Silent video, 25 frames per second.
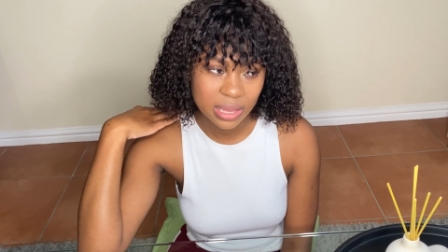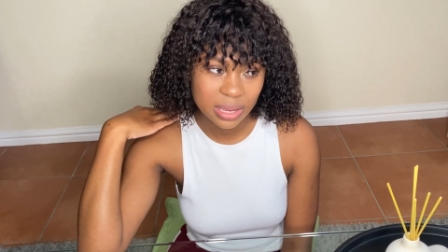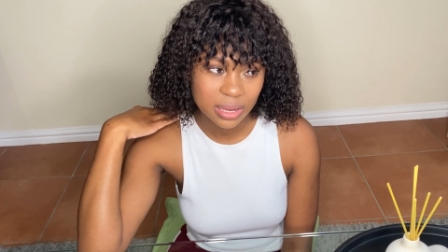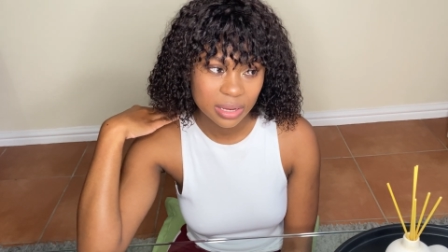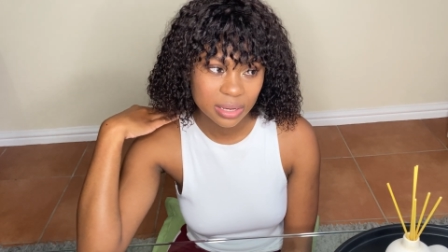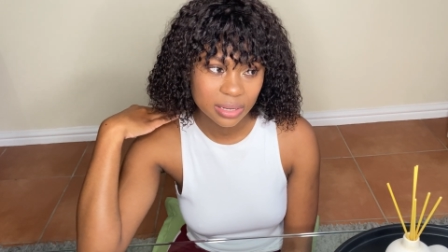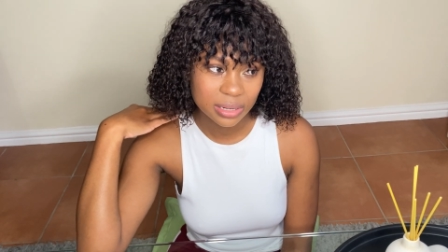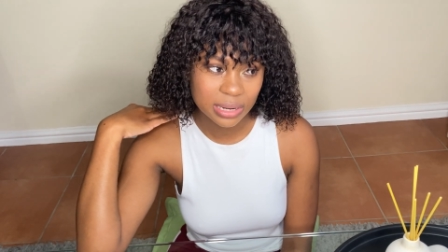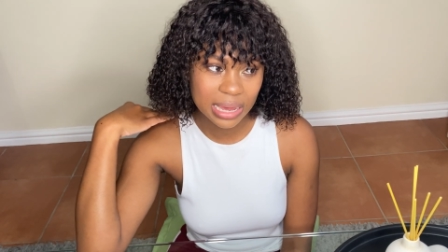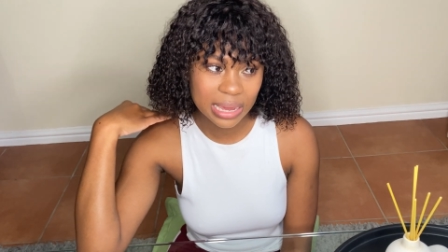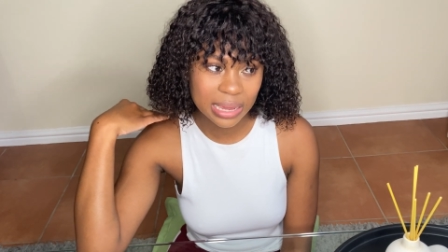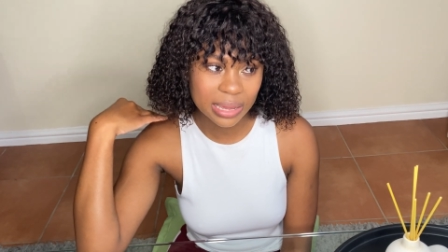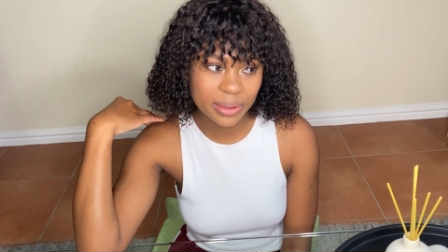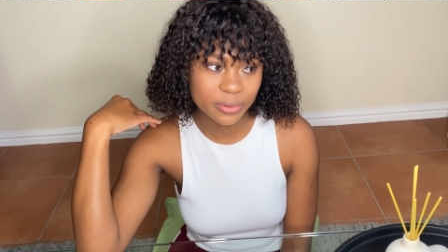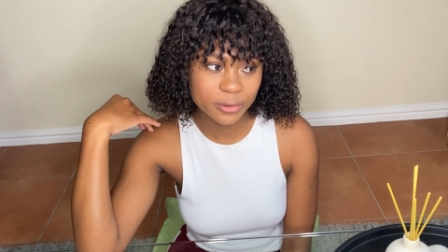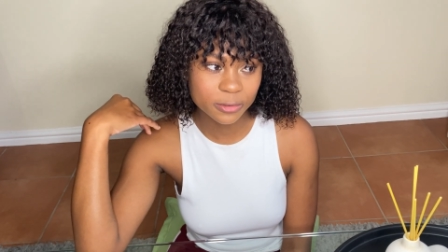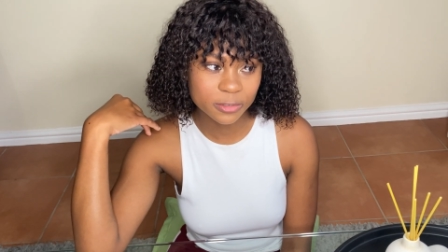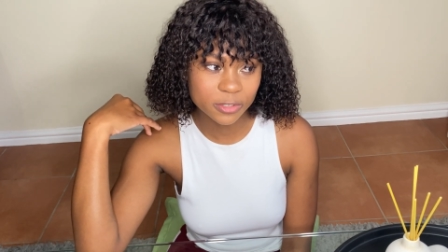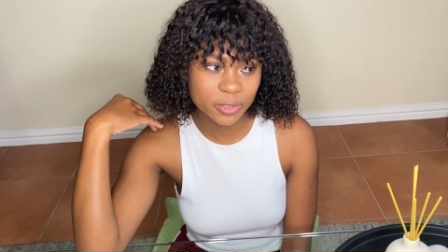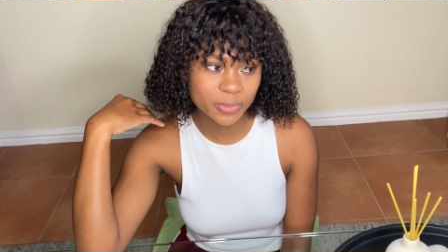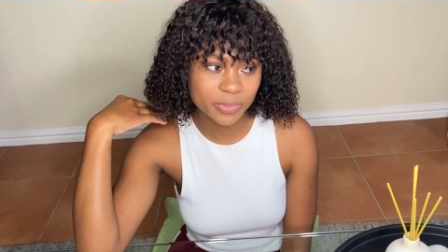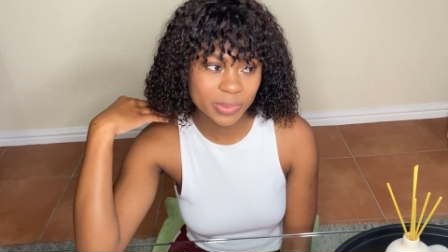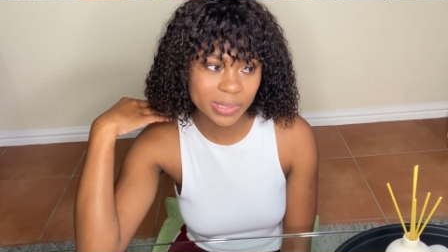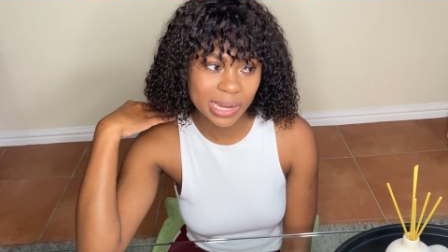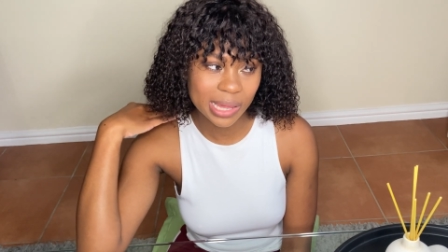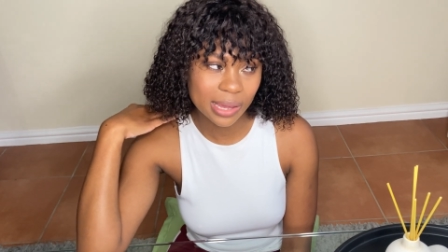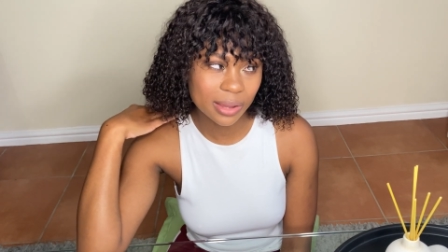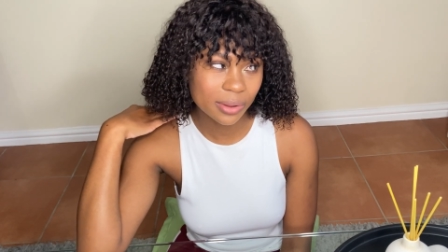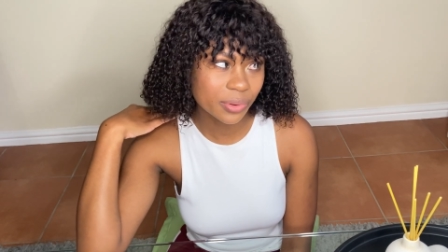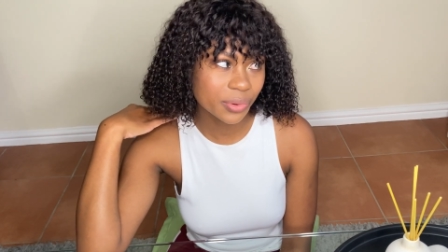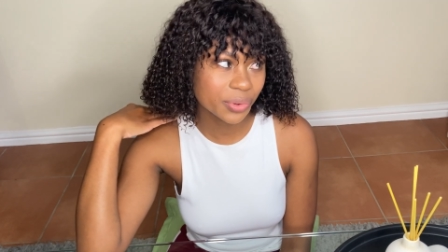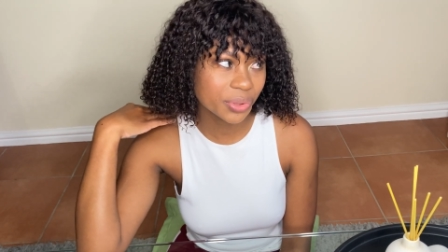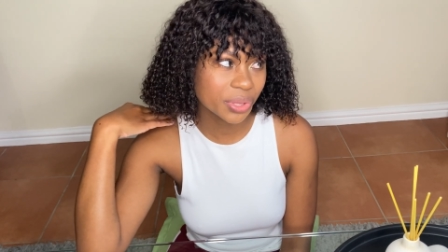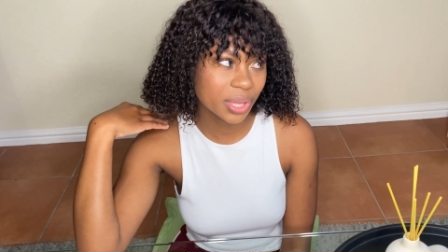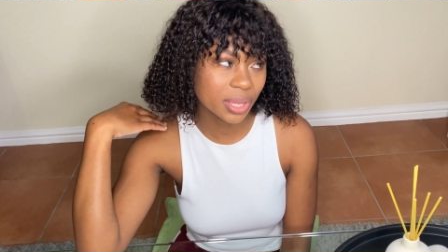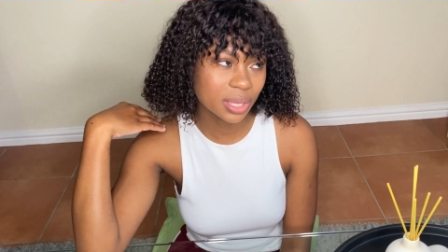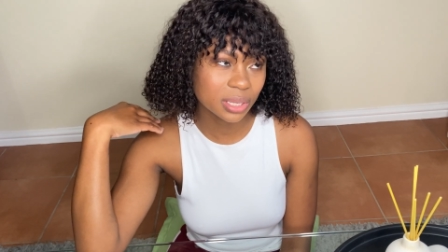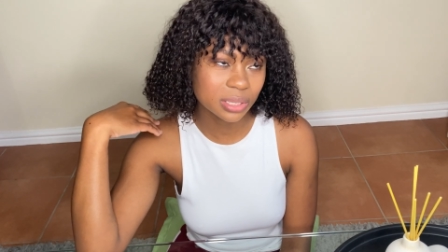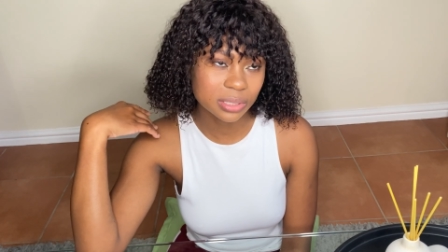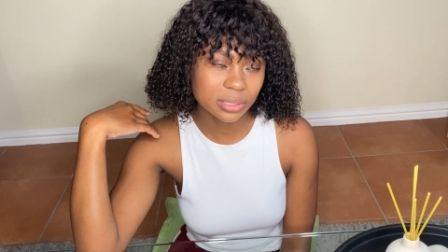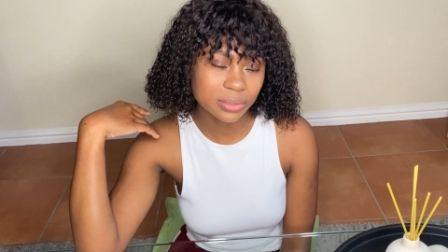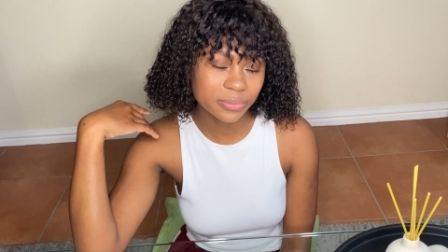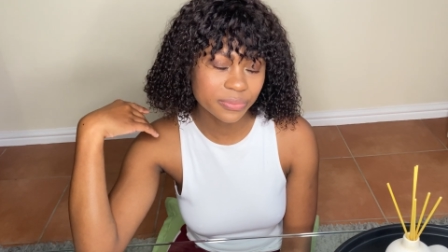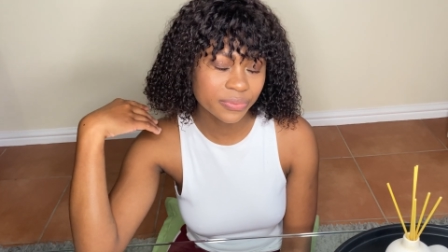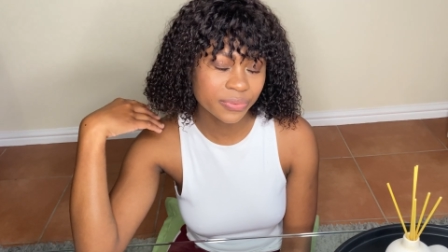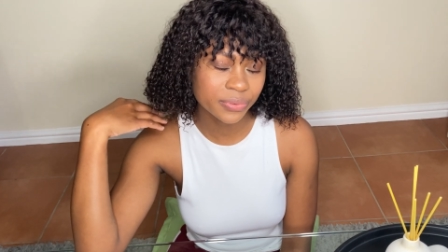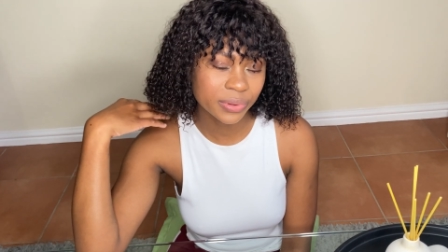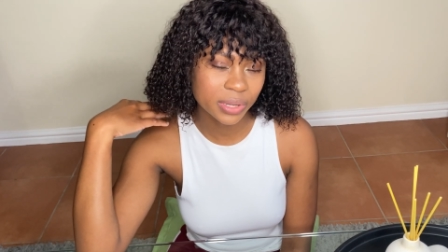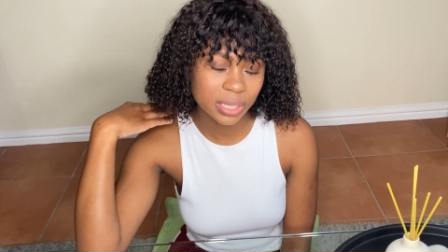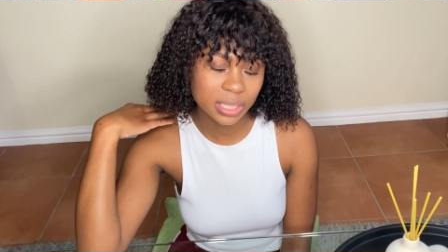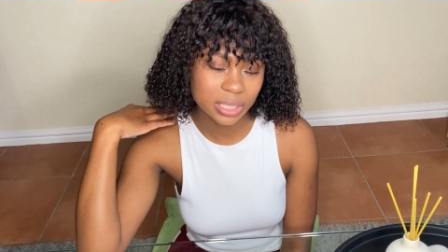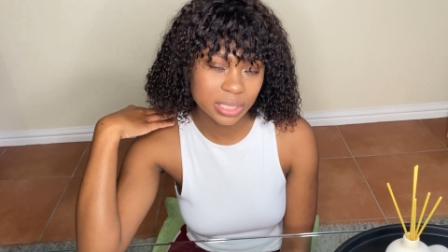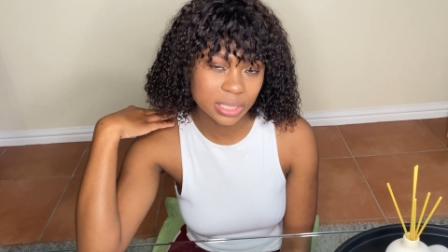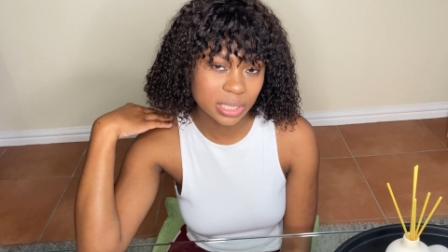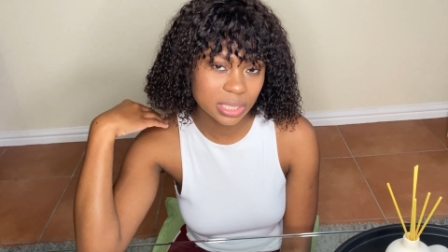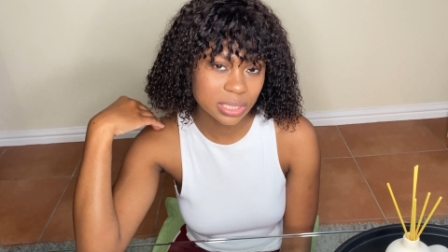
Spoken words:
Like, I would just be like, okay, fuck it,